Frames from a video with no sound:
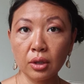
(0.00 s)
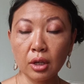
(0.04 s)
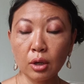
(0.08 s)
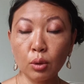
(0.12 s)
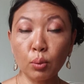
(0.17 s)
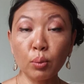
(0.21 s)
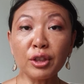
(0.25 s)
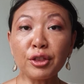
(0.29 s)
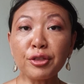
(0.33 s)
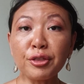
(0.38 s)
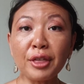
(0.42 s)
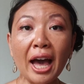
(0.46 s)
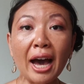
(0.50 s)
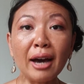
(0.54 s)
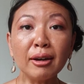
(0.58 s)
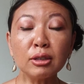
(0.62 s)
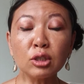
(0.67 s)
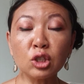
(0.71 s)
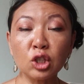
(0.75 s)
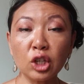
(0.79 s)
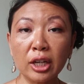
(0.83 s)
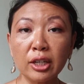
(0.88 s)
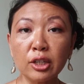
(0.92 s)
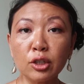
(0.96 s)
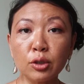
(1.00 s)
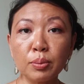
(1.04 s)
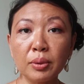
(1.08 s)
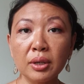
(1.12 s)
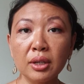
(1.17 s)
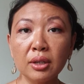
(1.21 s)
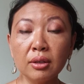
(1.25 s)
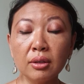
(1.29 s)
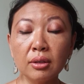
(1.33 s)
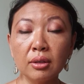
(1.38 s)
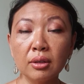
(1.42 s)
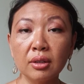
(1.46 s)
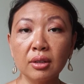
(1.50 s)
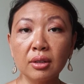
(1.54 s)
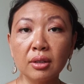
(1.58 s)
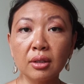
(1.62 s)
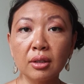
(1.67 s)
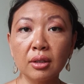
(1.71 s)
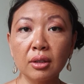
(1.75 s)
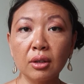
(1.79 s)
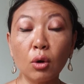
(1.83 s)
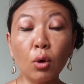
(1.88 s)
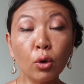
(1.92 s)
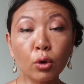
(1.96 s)
without judgment
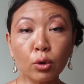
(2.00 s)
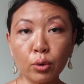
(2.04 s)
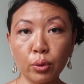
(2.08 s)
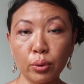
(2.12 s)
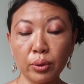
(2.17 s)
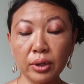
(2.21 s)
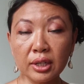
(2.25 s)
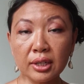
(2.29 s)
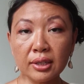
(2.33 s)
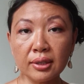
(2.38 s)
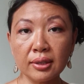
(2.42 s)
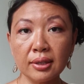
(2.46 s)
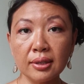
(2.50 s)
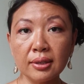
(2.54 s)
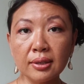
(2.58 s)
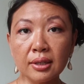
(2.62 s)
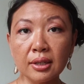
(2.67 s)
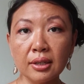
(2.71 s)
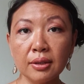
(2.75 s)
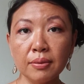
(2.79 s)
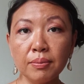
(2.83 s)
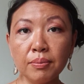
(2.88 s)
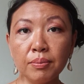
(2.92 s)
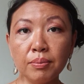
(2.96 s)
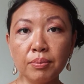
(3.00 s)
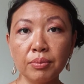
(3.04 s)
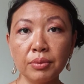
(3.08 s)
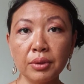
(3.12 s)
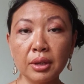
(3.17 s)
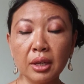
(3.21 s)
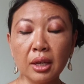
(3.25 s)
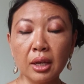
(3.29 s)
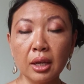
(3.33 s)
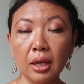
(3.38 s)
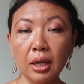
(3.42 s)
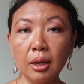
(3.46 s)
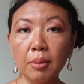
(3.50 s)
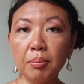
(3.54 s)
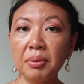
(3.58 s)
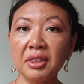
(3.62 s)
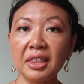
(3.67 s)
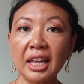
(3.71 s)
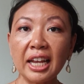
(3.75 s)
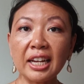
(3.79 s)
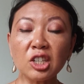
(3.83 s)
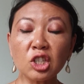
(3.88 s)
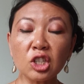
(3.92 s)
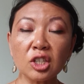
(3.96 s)
or criticism, but
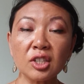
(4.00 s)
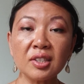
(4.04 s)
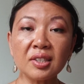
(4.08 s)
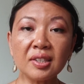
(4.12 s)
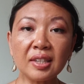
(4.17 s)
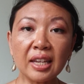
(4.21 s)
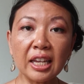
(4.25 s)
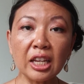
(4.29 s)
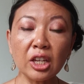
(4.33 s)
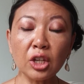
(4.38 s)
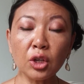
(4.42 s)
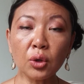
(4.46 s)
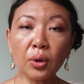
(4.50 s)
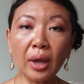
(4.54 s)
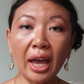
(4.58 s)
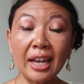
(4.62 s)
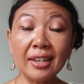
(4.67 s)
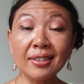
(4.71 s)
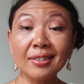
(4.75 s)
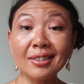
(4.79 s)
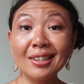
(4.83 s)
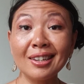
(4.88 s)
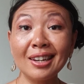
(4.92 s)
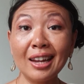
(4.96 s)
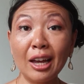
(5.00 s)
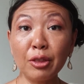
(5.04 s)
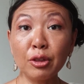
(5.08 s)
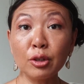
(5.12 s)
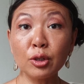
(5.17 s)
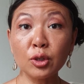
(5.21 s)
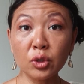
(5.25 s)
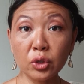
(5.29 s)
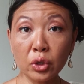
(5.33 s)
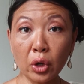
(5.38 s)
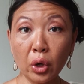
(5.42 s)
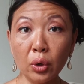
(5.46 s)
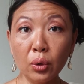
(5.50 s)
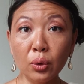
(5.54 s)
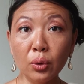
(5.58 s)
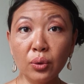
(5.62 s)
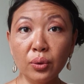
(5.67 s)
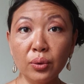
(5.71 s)
they just see you as another soul.